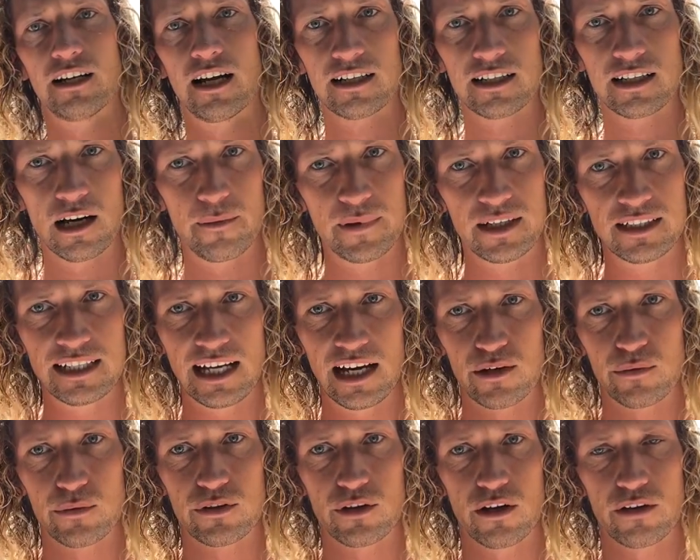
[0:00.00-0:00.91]
not coming
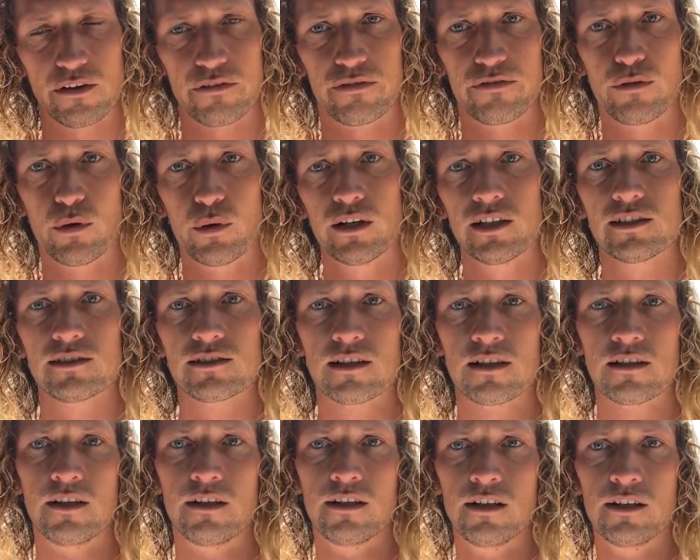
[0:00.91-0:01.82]
down with all the force.
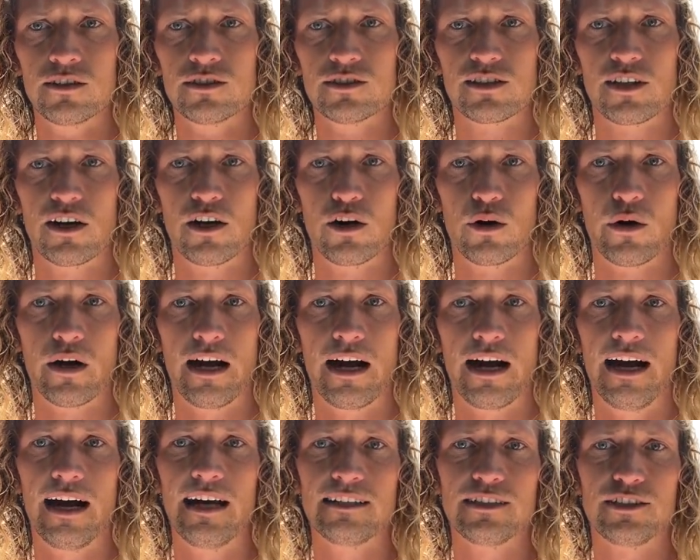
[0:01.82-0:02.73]
So
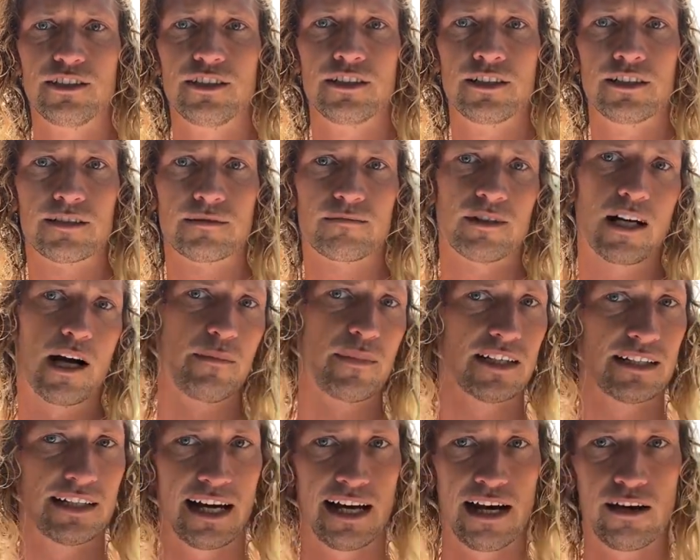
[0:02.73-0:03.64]
as you're
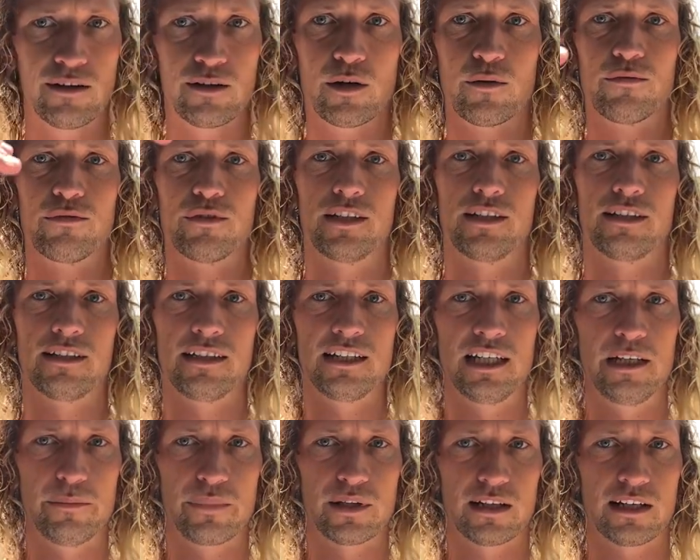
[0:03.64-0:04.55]
coming down, hopefully you can
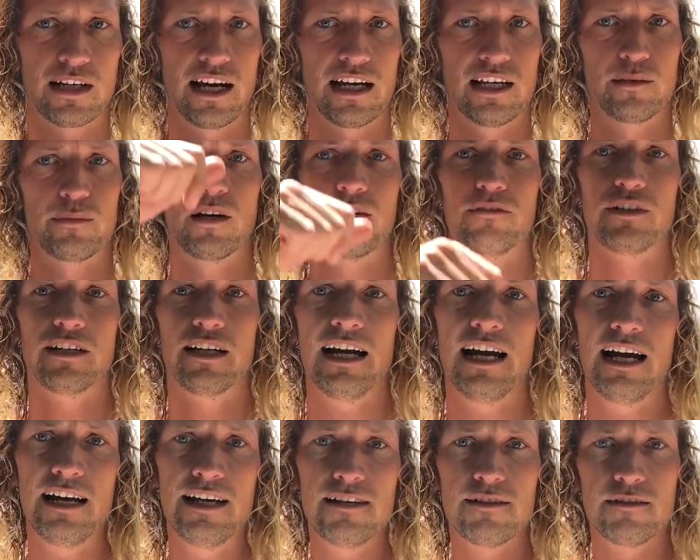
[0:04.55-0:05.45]
keep the kite above your
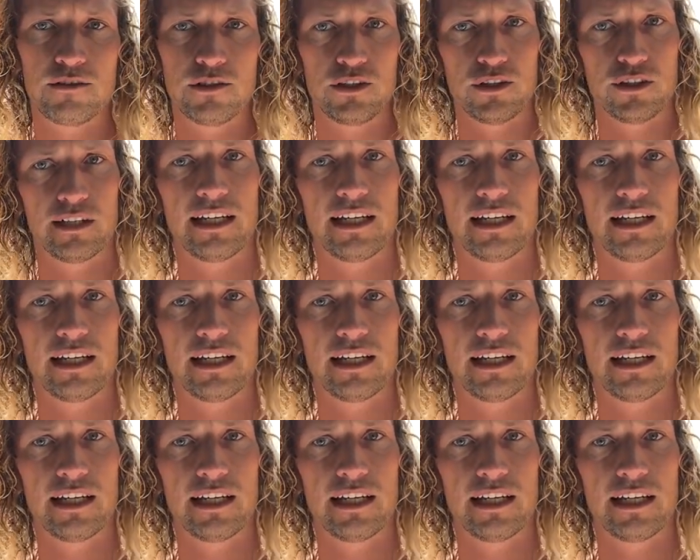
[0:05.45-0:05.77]
head, you